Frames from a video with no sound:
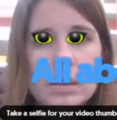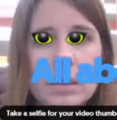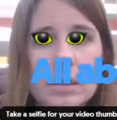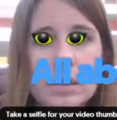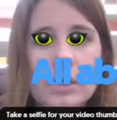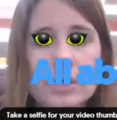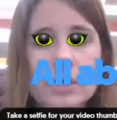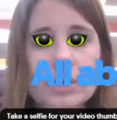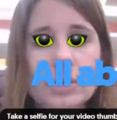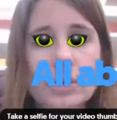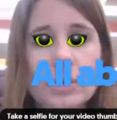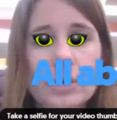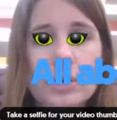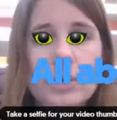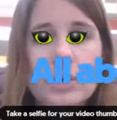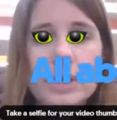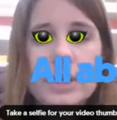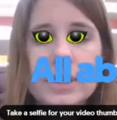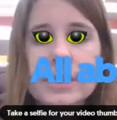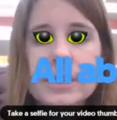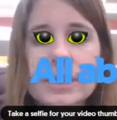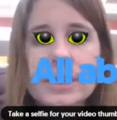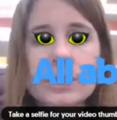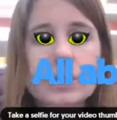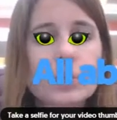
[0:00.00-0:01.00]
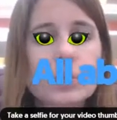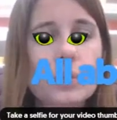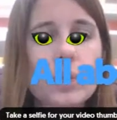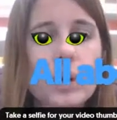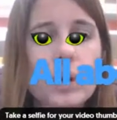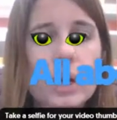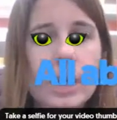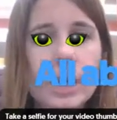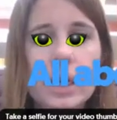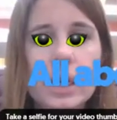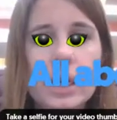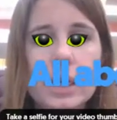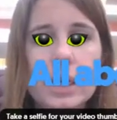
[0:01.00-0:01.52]
So this is
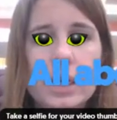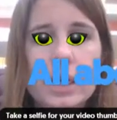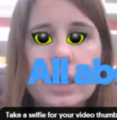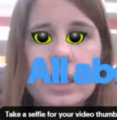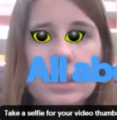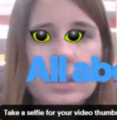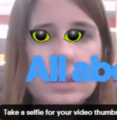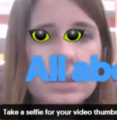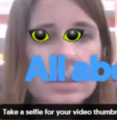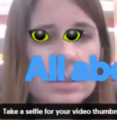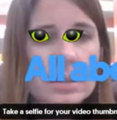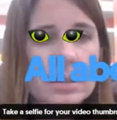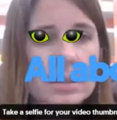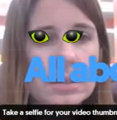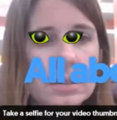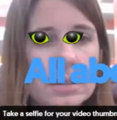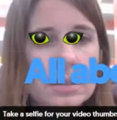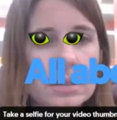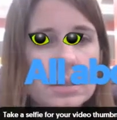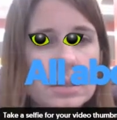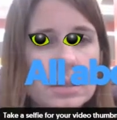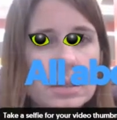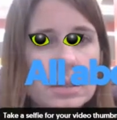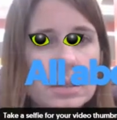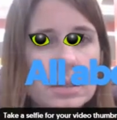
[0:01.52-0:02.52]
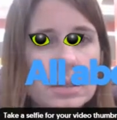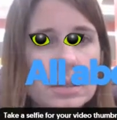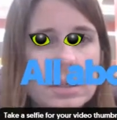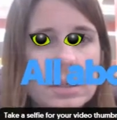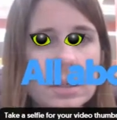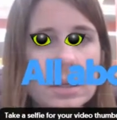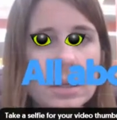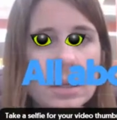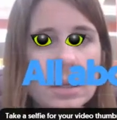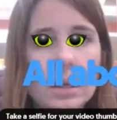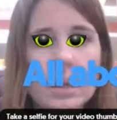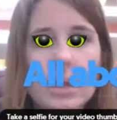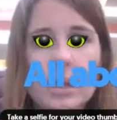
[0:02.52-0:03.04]
what
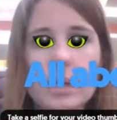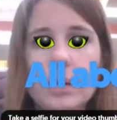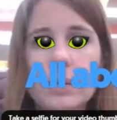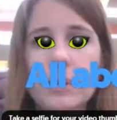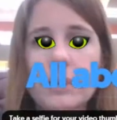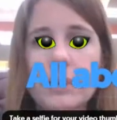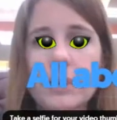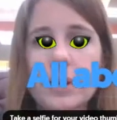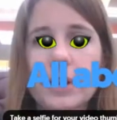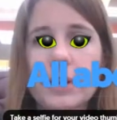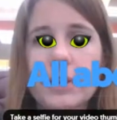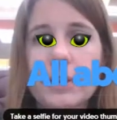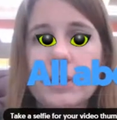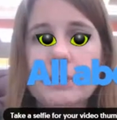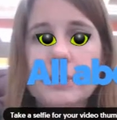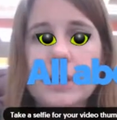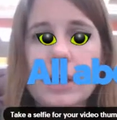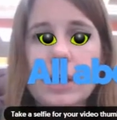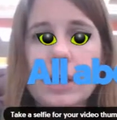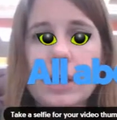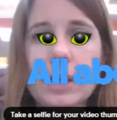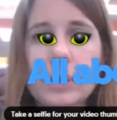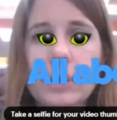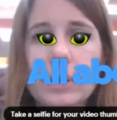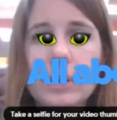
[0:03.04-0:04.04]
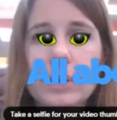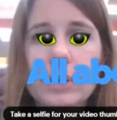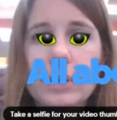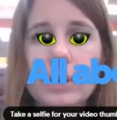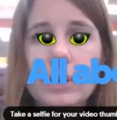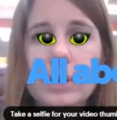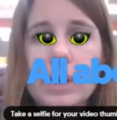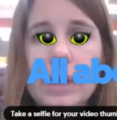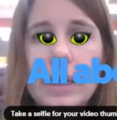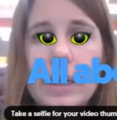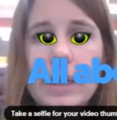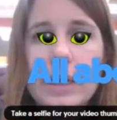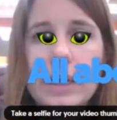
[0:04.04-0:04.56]
the thumbnail will look
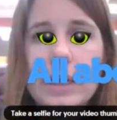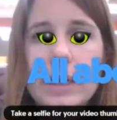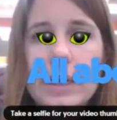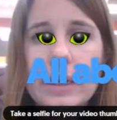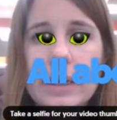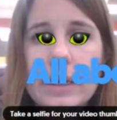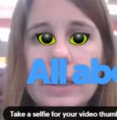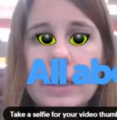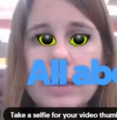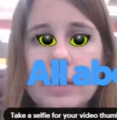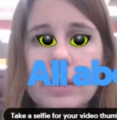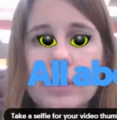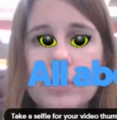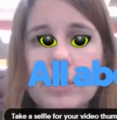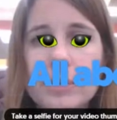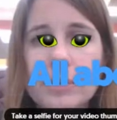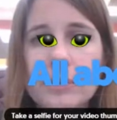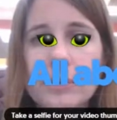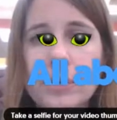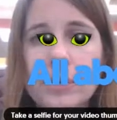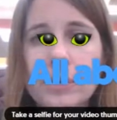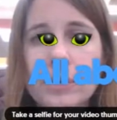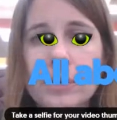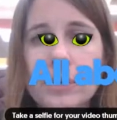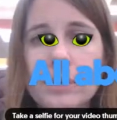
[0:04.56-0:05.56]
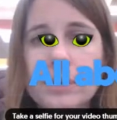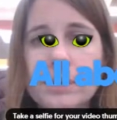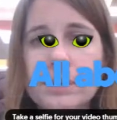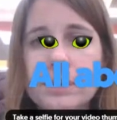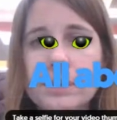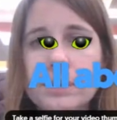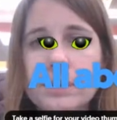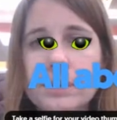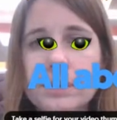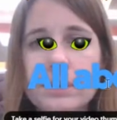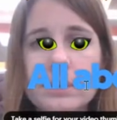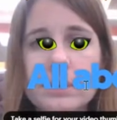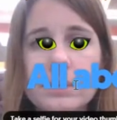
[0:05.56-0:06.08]
like before
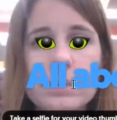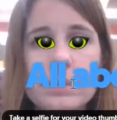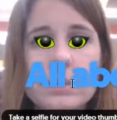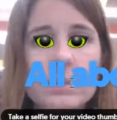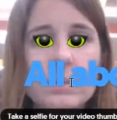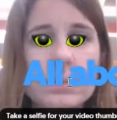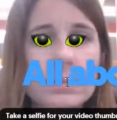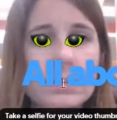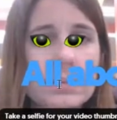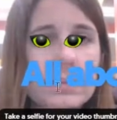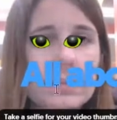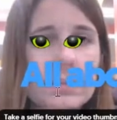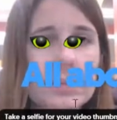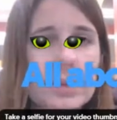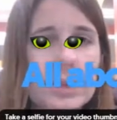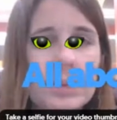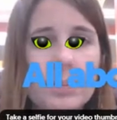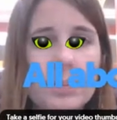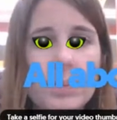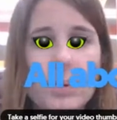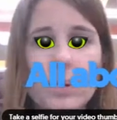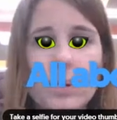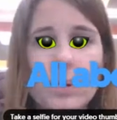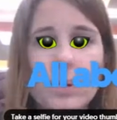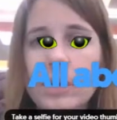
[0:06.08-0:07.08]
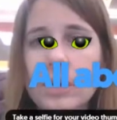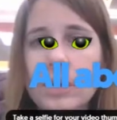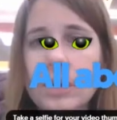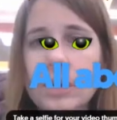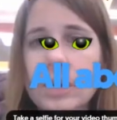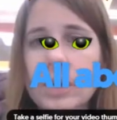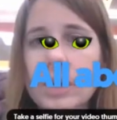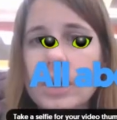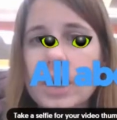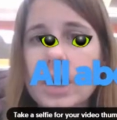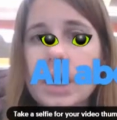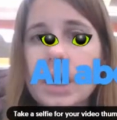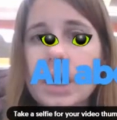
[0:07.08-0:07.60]

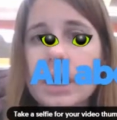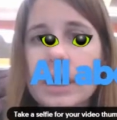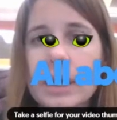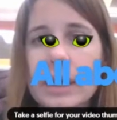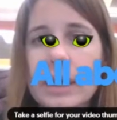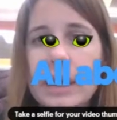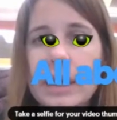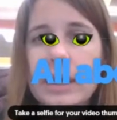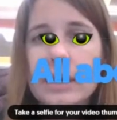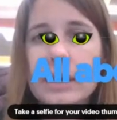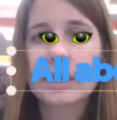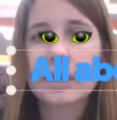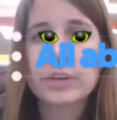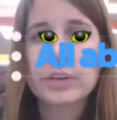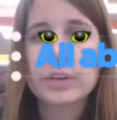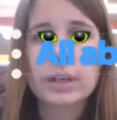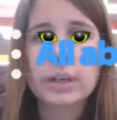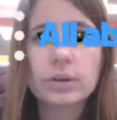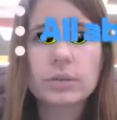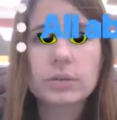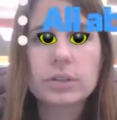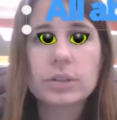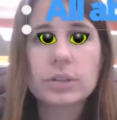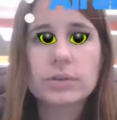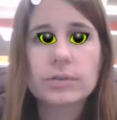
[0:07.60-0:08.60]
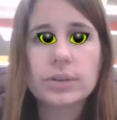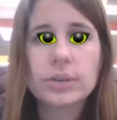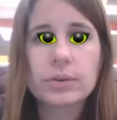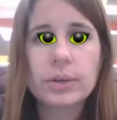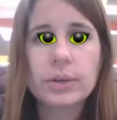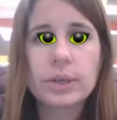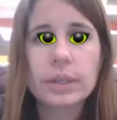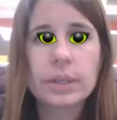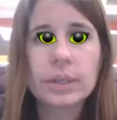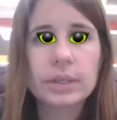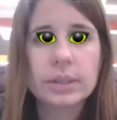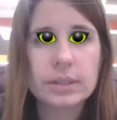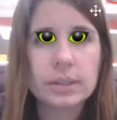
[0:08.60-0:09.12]
people click on your video to view
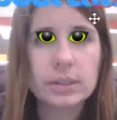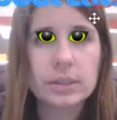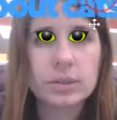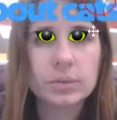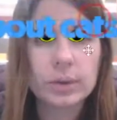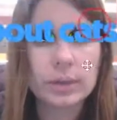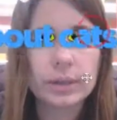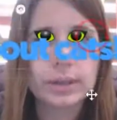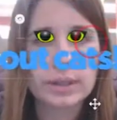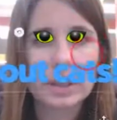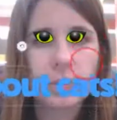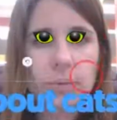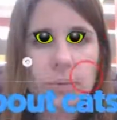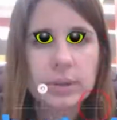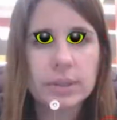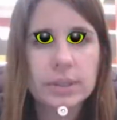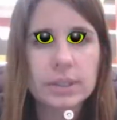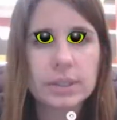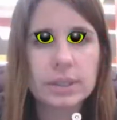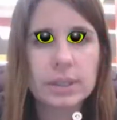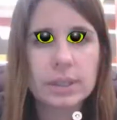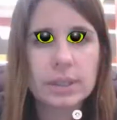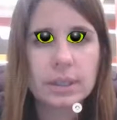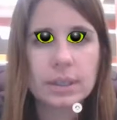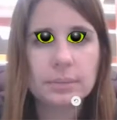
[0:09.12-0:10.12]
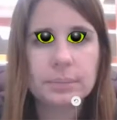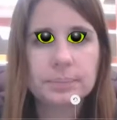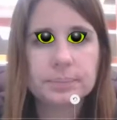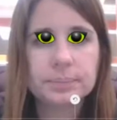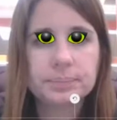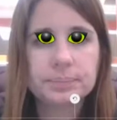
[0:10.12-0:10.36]
it. This is what they will see.